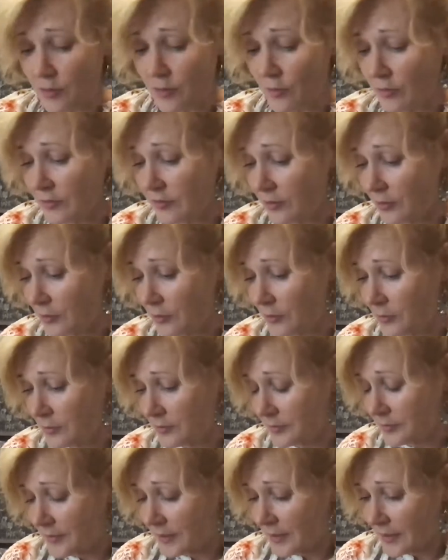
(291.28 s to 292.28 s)

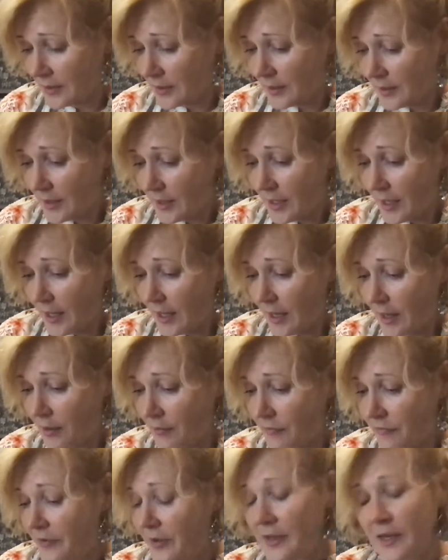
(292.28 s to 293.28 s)
also
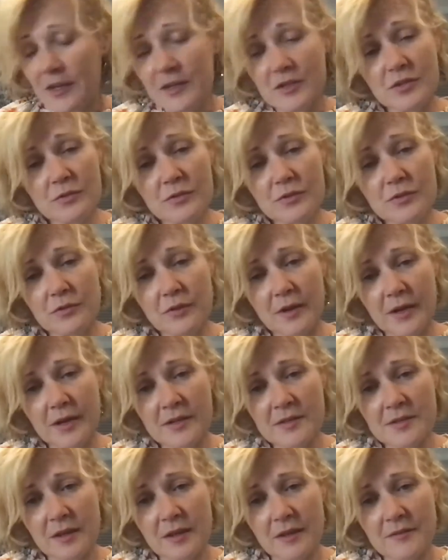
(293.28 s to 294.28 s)
have financial
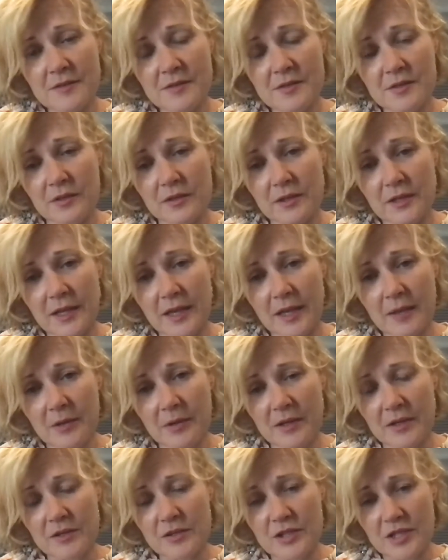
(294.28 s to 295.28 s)
duress. I've certainly had
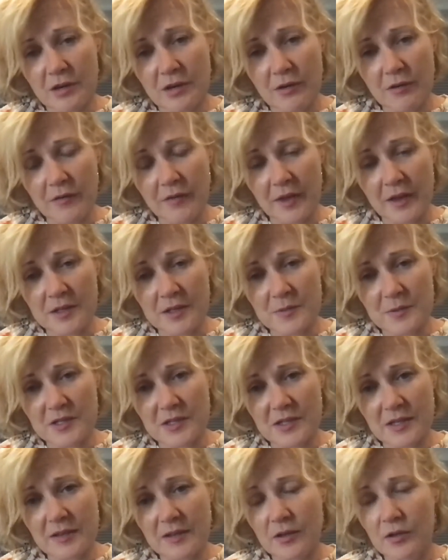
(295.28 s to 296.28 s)
my share of that,
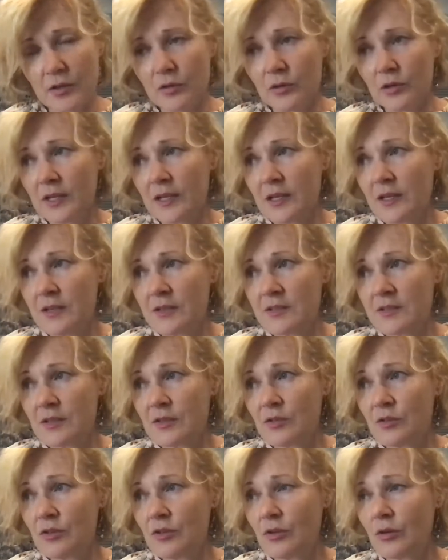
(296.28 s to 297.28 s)
especially the early years in
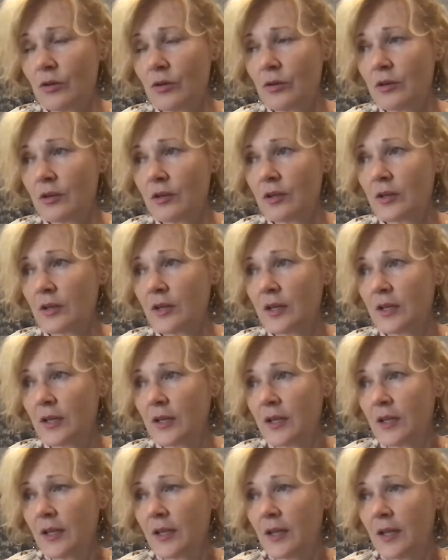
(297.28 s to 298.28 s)
New York.
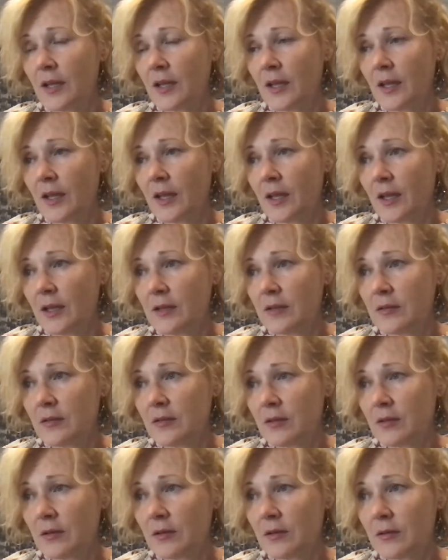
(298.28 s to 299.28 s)

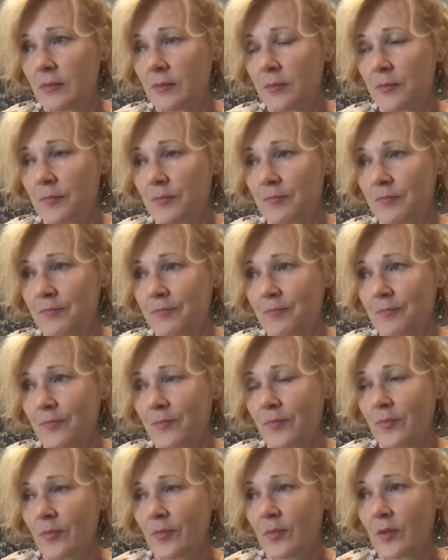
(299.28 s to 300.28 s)
And
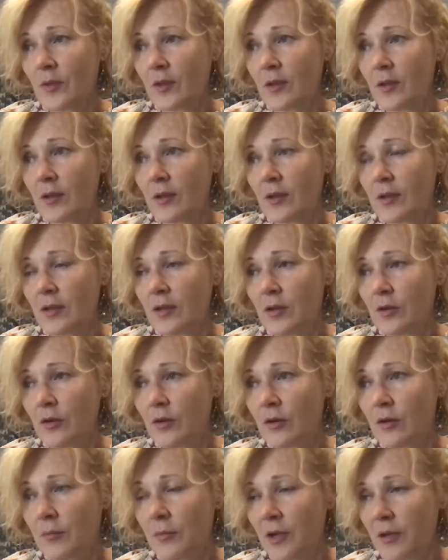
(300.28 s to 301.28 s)
you
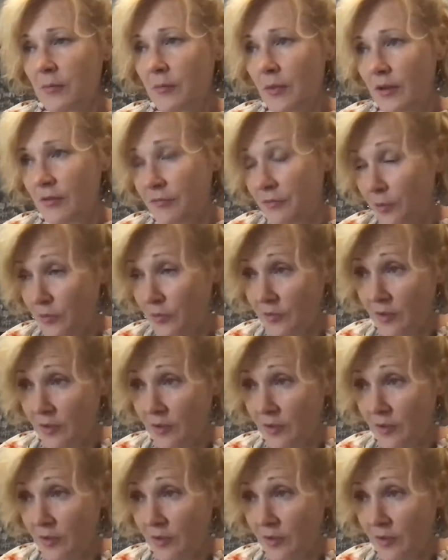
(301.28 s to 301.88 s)
know, my first